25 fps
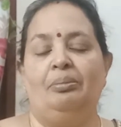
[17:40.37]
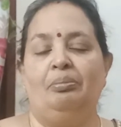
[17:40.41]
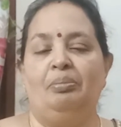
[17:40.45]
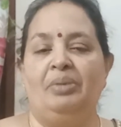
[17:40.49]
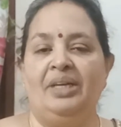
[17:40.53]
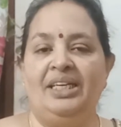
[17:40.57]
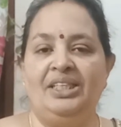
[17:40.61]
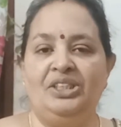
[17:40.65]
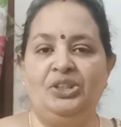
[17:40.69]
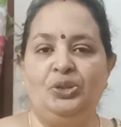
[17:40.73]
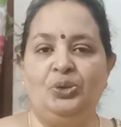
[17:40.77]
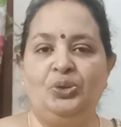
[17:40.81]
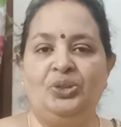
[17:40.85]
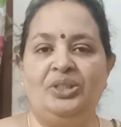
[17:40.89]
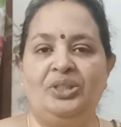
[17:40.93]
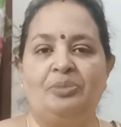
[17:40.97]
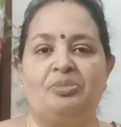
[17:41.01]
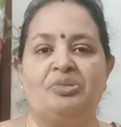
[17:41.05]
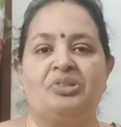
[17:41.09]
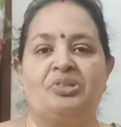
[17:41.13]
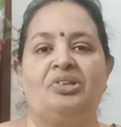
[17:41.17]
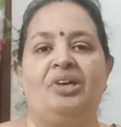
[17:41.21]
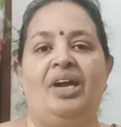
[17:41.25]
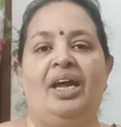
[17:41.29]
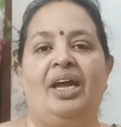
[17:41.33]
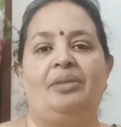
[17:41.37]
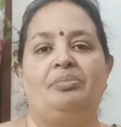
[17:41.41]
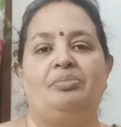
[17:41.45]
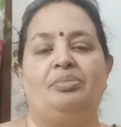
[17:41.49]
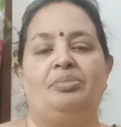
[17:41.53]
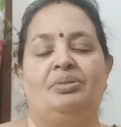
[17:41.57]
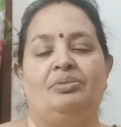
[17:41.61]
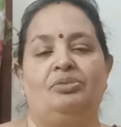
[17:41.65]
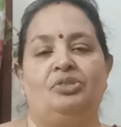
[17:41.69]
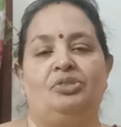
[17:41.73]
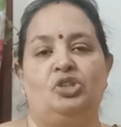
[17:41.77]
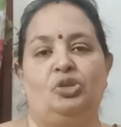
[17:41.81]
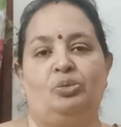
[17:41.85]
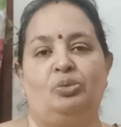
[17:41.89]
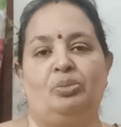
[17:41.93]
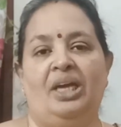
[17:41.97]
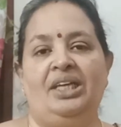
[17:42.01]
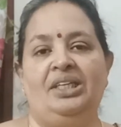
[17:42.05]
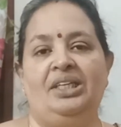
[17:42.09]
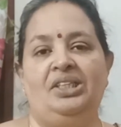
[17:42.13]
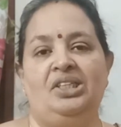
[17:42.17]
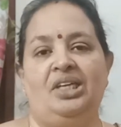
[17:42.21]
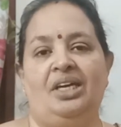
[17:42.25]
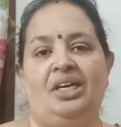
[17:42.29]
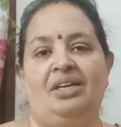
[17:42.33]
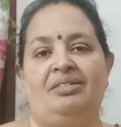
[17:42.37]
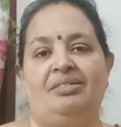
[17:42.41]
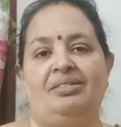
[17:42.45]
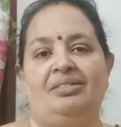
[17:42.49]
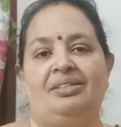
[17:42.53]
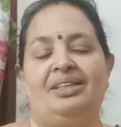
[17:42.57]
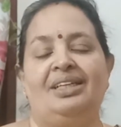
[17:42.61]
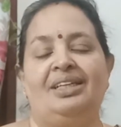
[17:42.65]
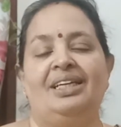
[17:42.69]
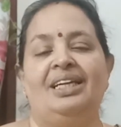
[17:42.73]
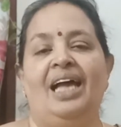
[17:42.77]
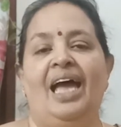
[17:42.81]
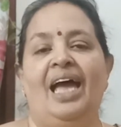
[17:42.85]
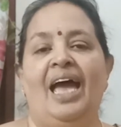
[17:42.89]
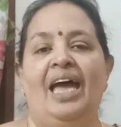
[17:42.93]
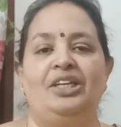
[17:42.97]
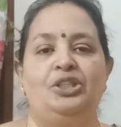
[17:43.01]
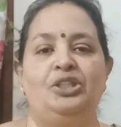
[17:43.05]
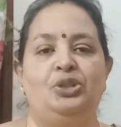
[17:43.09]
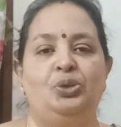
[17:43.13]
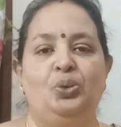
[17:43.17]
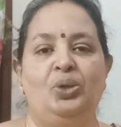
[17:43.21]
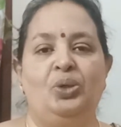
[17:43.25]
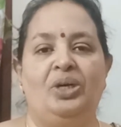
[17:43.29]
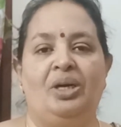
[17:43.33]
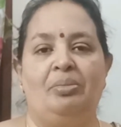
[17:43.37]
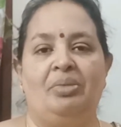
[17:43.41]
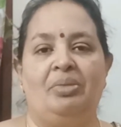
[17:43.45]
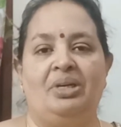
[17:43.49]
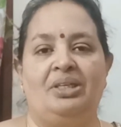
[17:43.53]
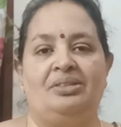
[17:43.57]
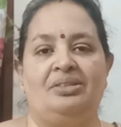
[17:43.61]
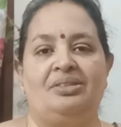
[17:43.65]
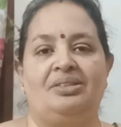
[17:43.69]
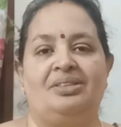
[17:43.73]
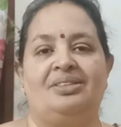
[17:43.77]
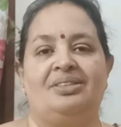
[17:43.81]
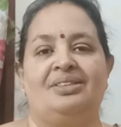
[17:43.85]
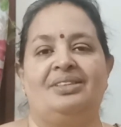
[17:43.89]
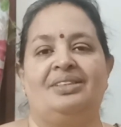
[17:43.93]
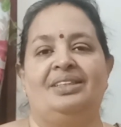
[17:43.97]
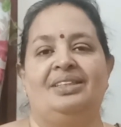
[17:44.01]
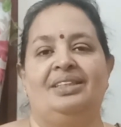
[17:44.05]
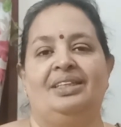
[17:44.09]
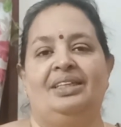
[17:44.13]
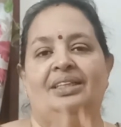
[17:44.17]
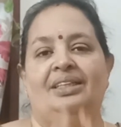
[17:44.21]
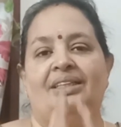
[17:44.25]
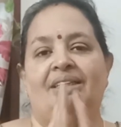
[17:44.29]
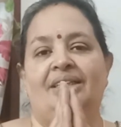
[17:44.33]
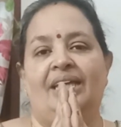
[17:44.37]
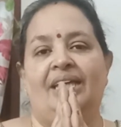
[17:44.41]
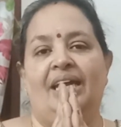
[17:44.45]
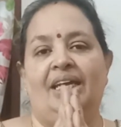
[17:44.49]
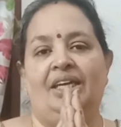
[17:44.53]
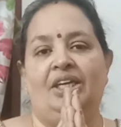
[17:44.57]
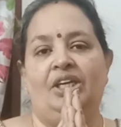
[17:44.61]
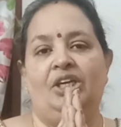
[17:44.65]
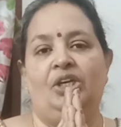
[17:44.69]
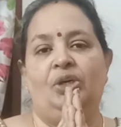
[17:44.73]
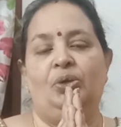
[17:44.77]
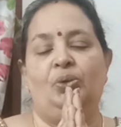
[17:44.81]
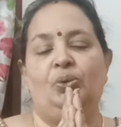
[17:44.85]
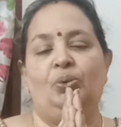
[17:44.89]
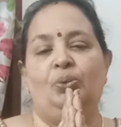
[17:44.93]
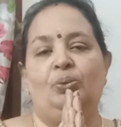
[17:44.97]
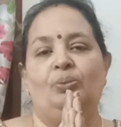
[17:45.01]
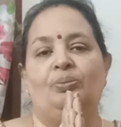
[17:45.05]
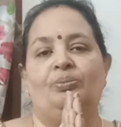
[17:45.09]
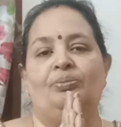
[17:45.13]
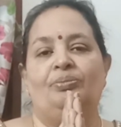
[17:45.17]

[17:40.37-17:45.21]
please do subscribe to my channel and do comment. Thank you.